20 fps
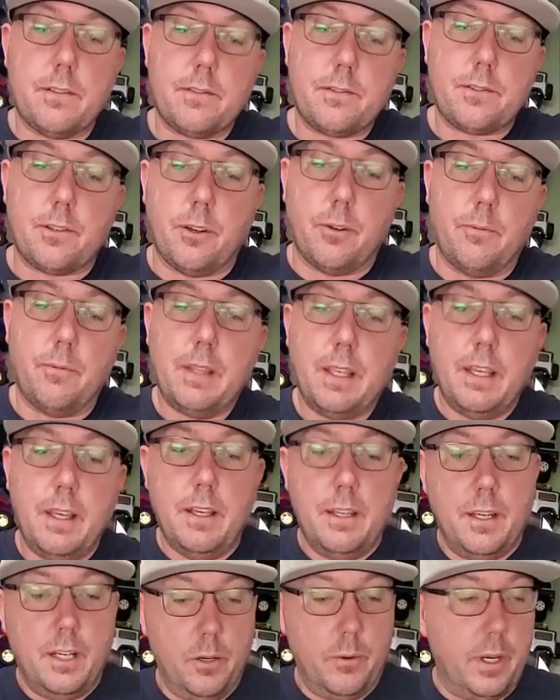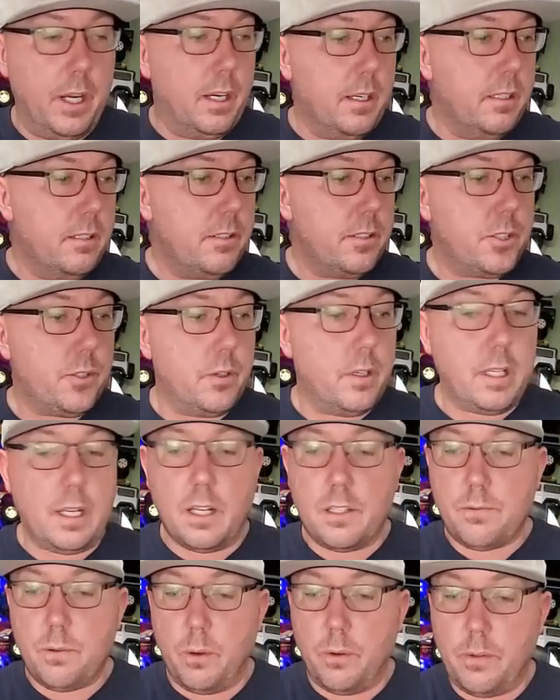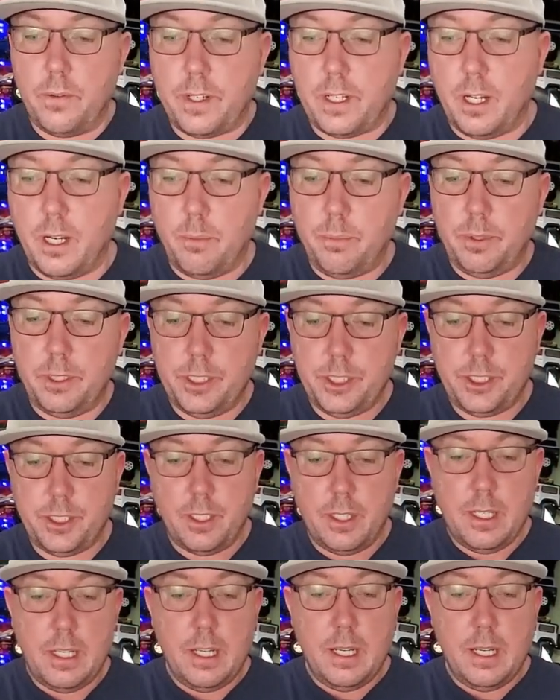So here we are to show you guys what we've accomplished.